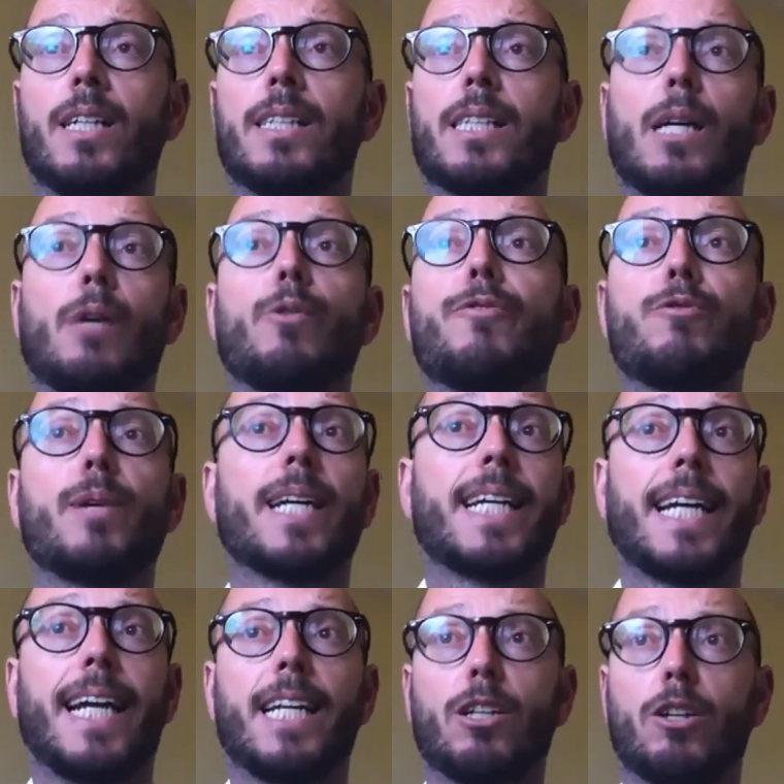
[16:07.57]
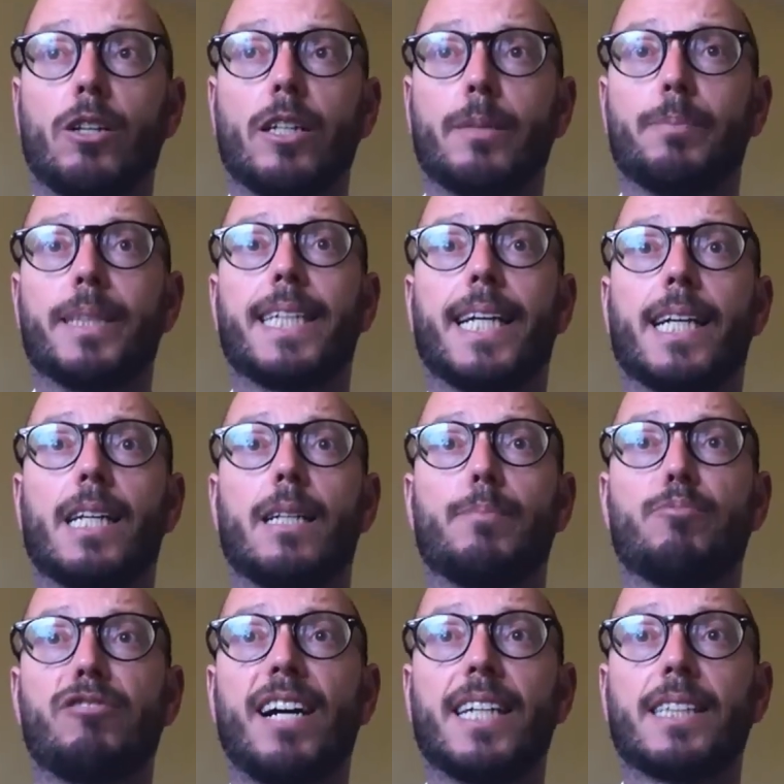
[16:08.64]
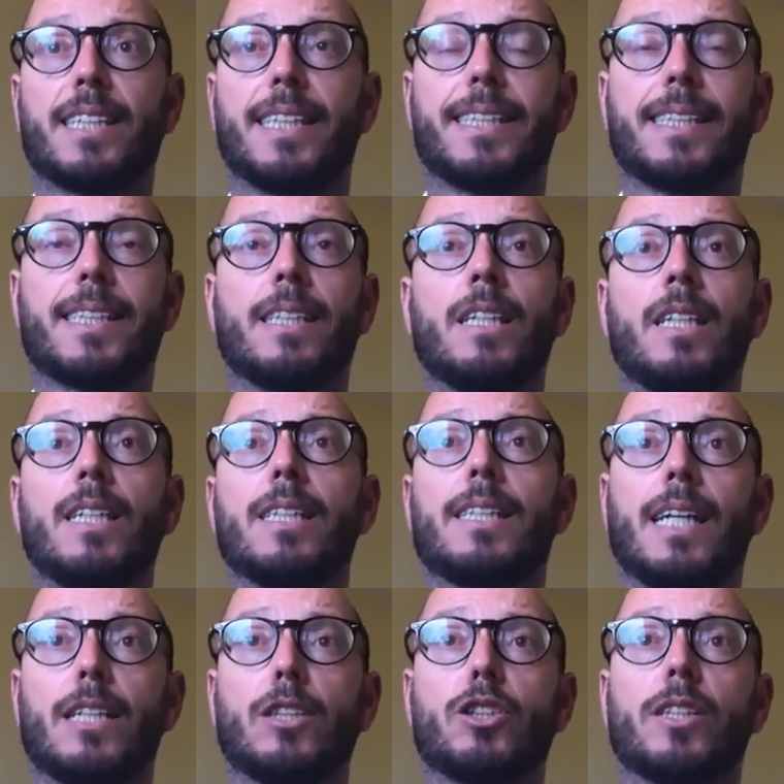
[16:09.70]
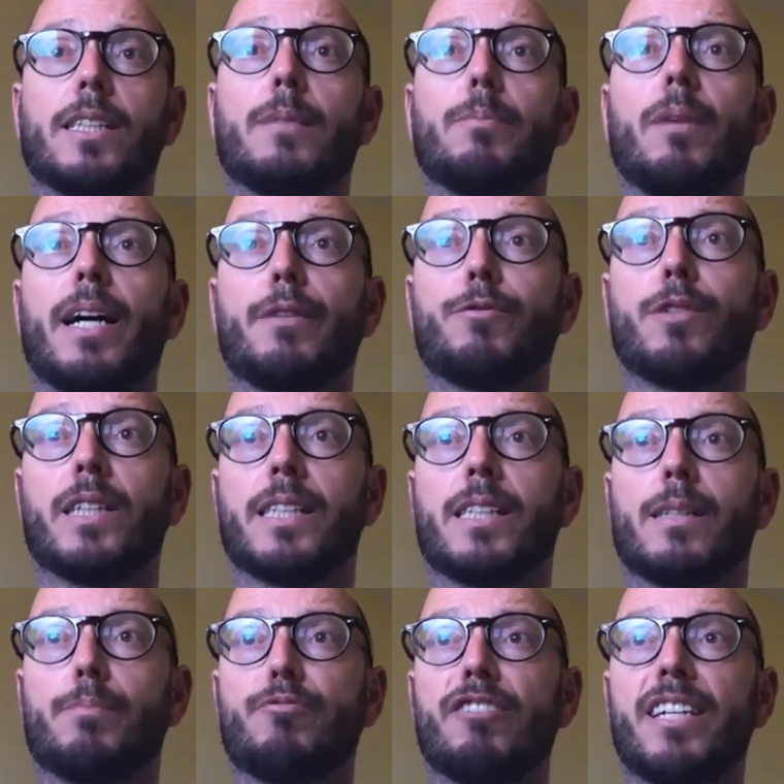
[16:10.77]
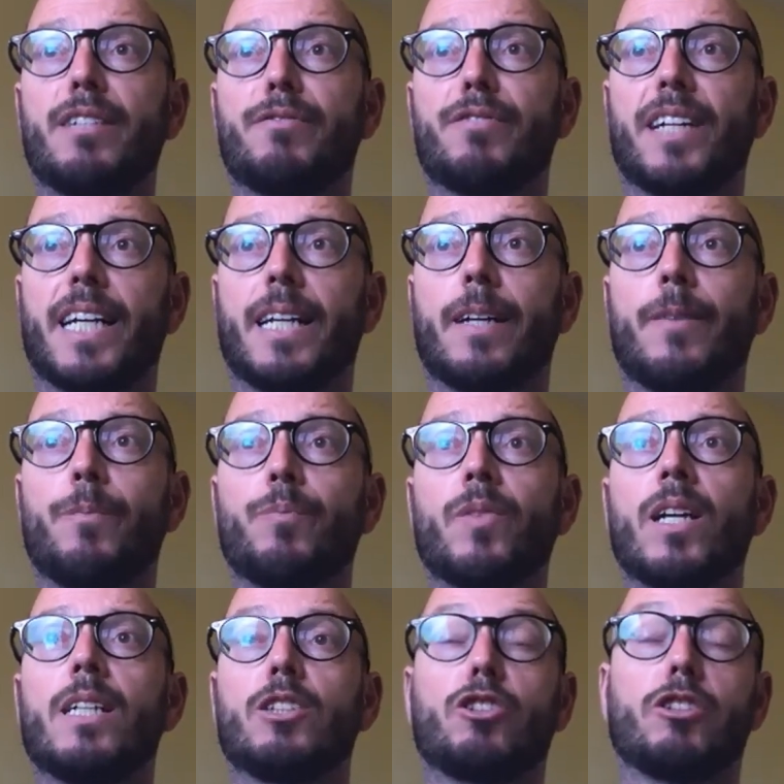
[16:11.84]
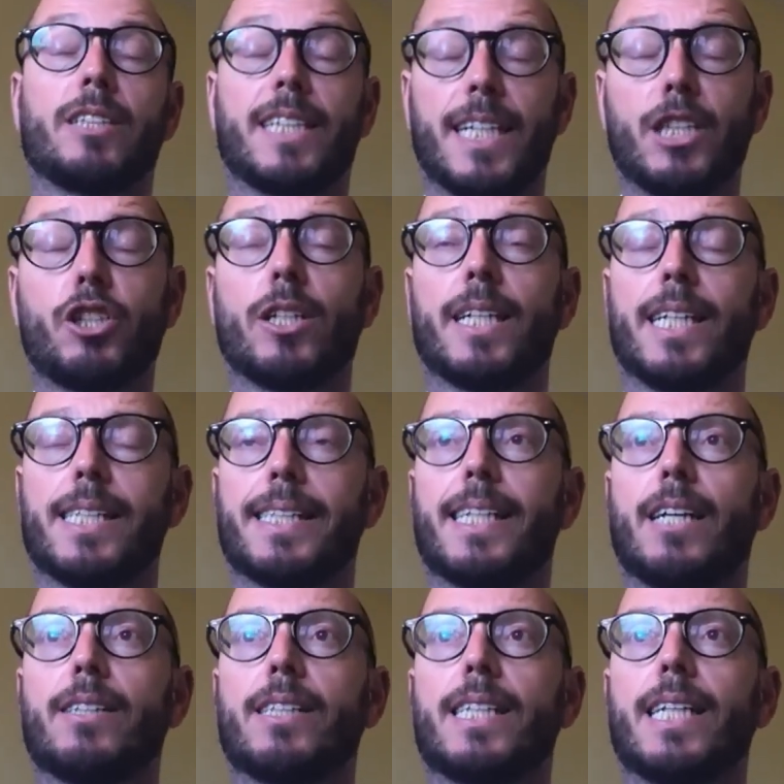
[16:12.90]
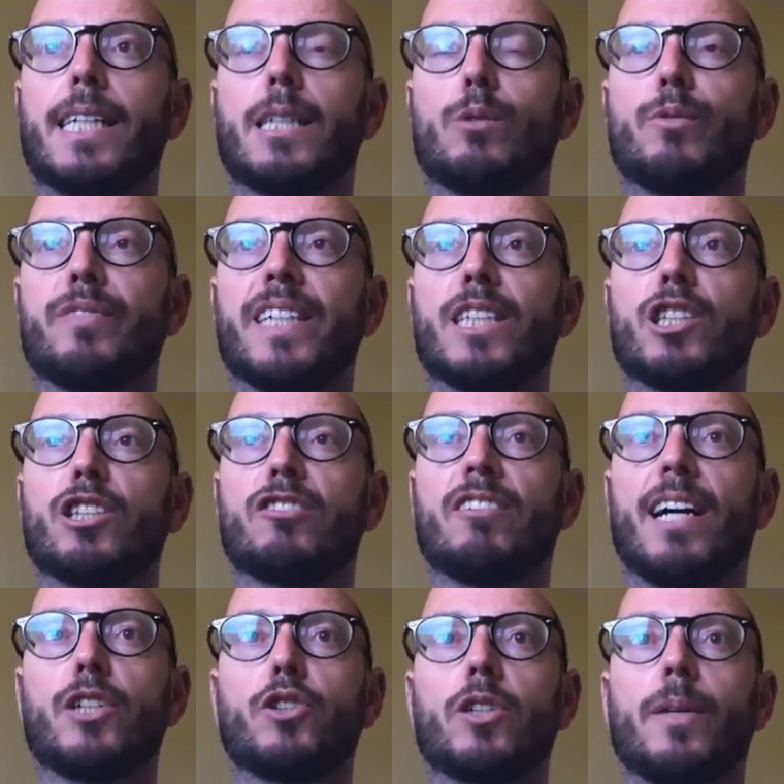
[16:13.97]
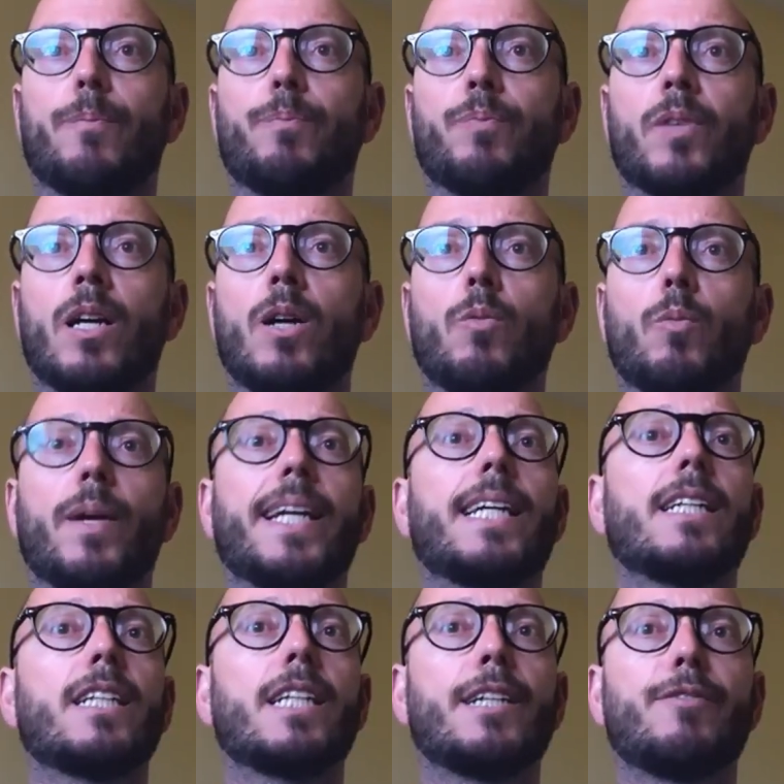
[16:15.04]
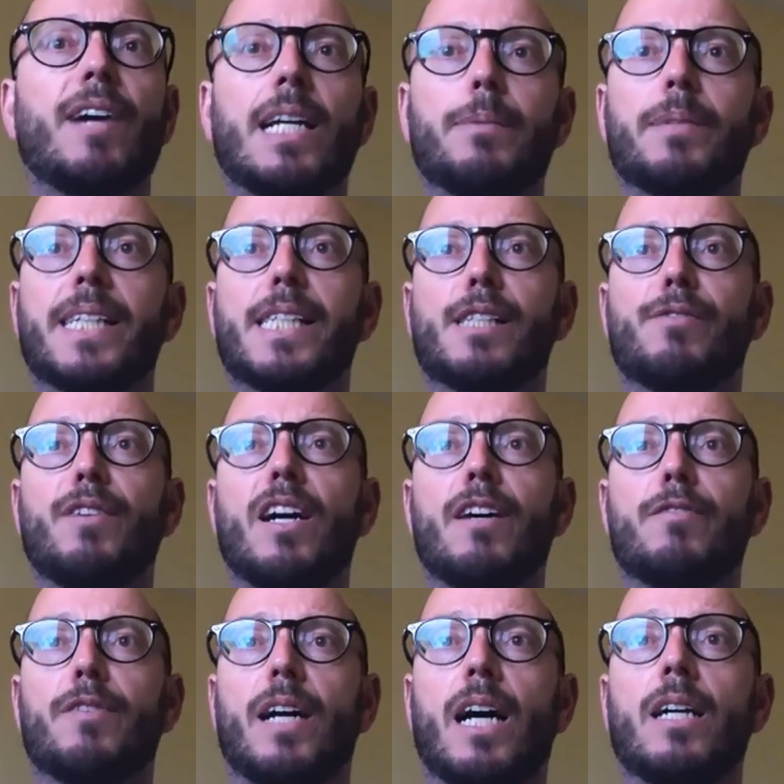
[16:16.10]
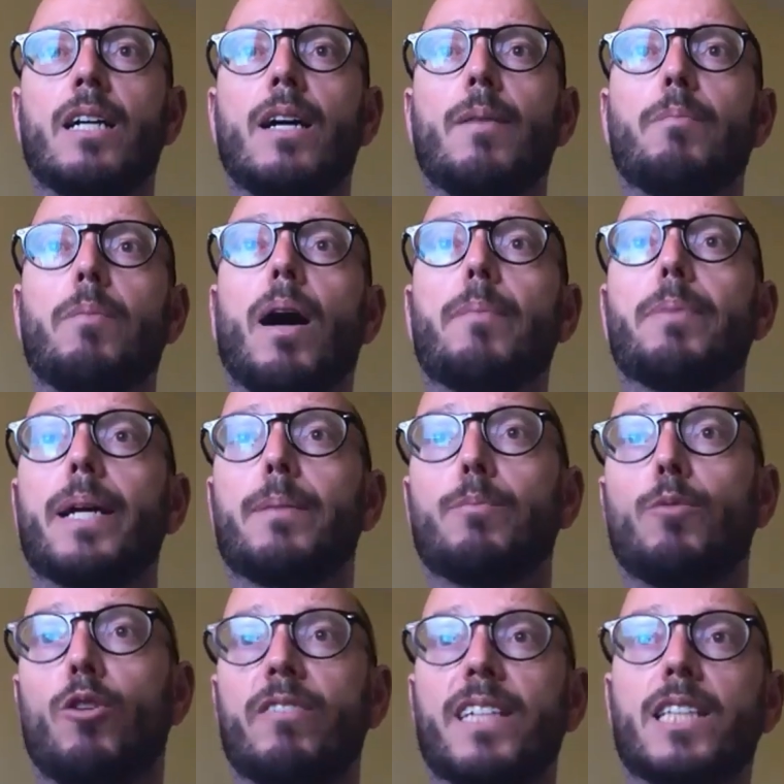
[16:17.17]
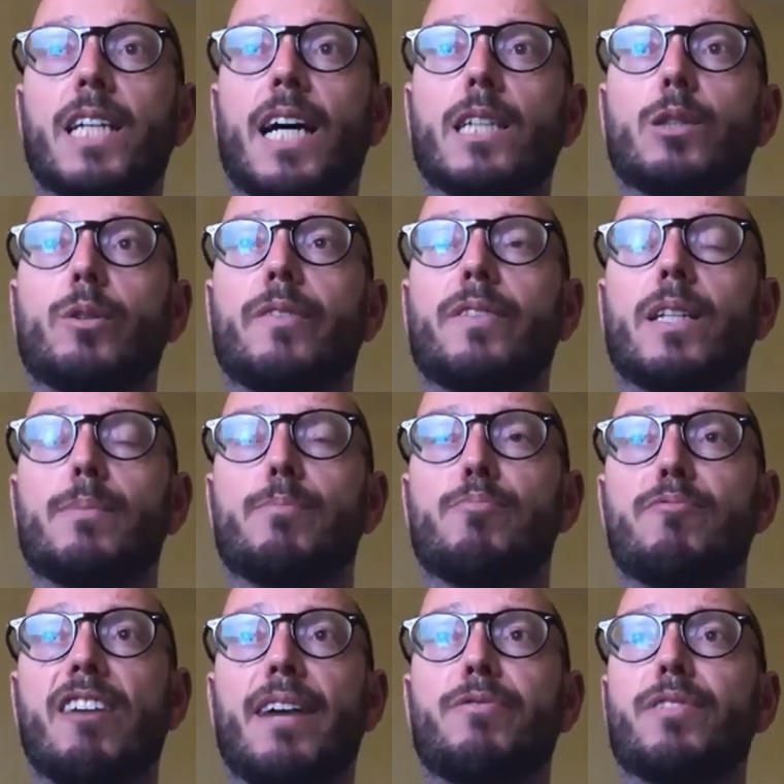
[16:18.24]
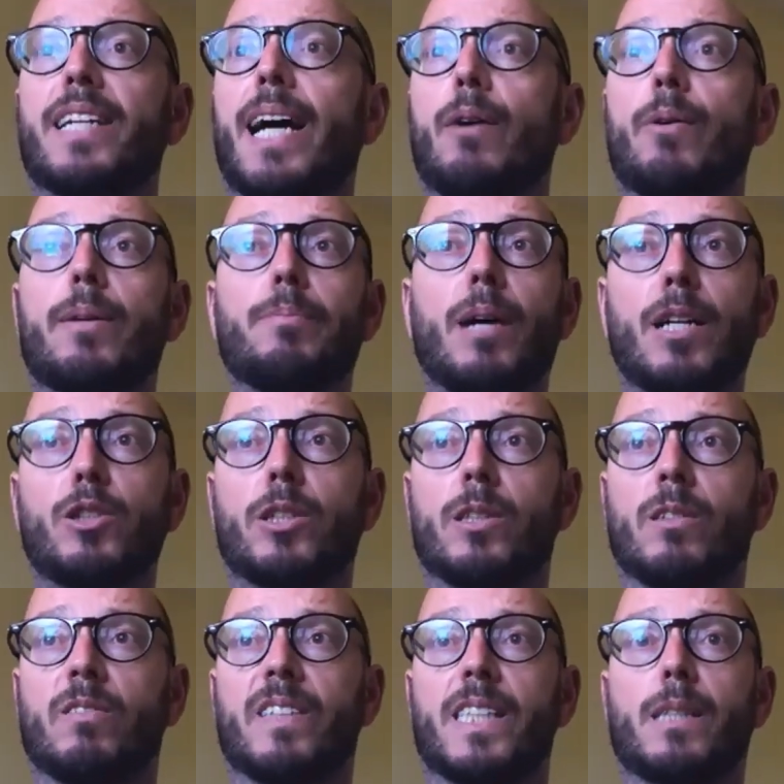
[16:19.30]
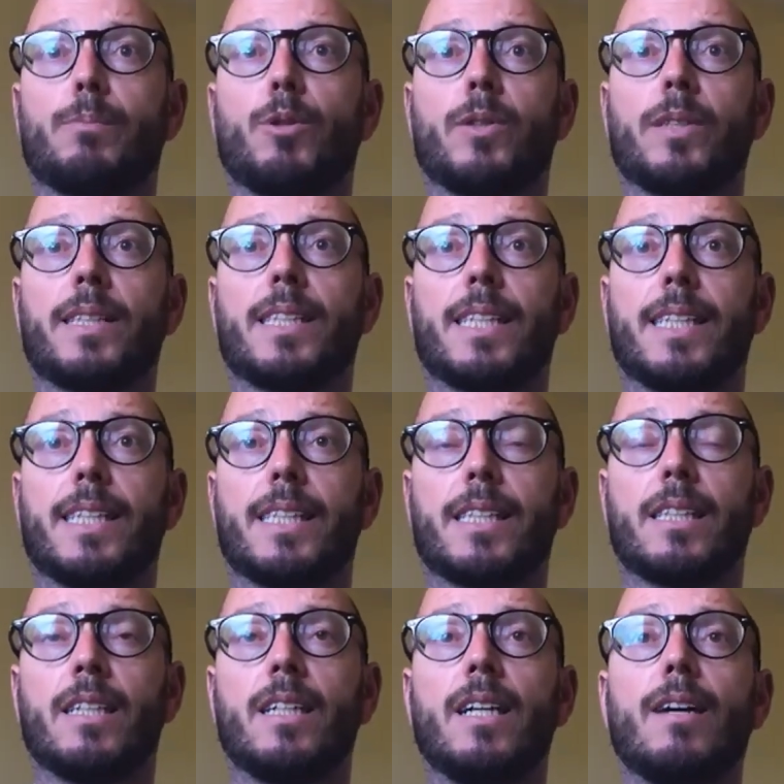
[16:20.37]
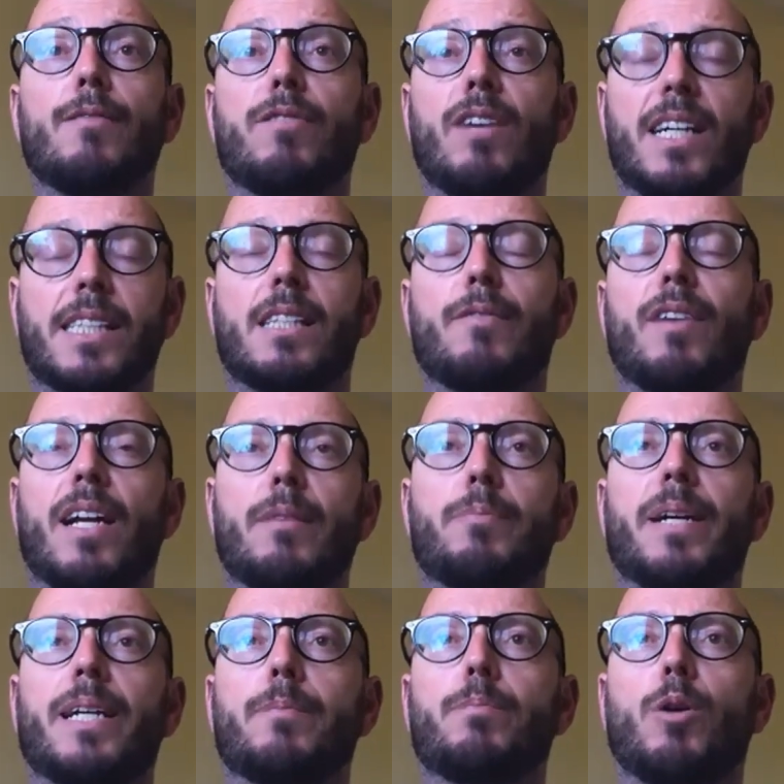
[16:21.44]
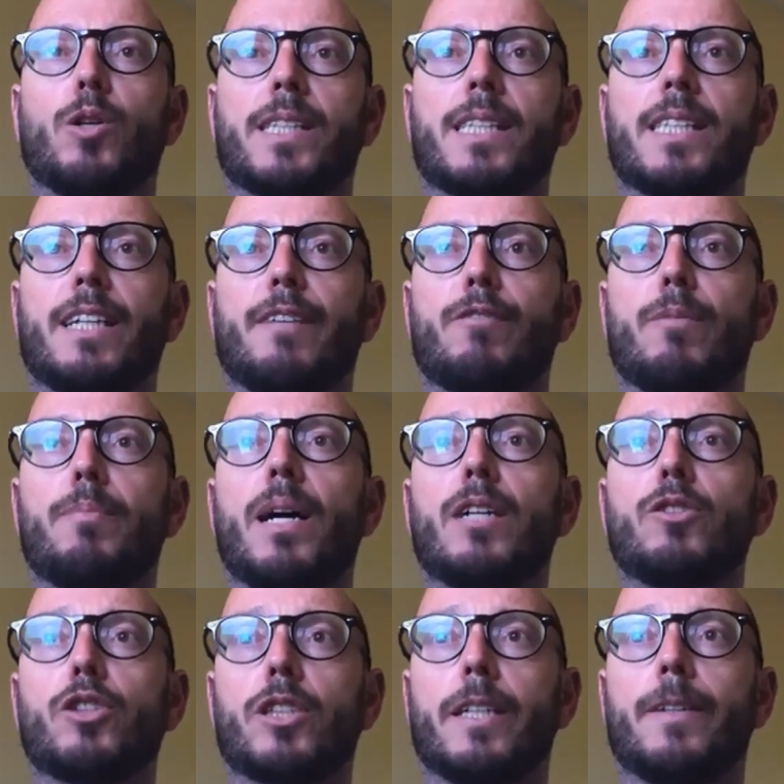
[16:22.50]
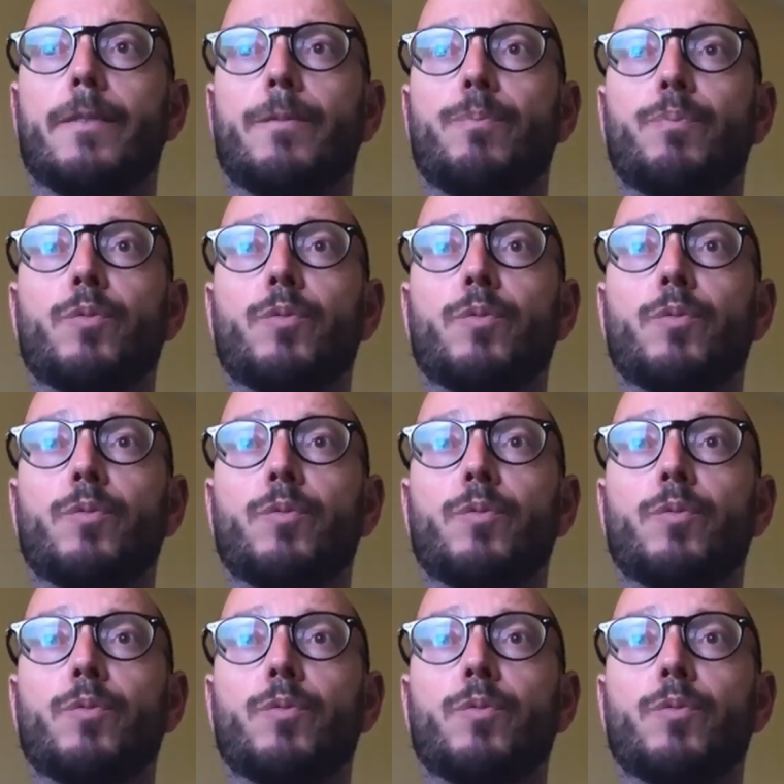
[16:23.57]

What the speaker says: So if we're keen on a particular practice, such as the mindfulness of breathing, traditionally associated with integration, we can develop this further by being more in touch with the breath and our emotional responses, thus developing positive emotion,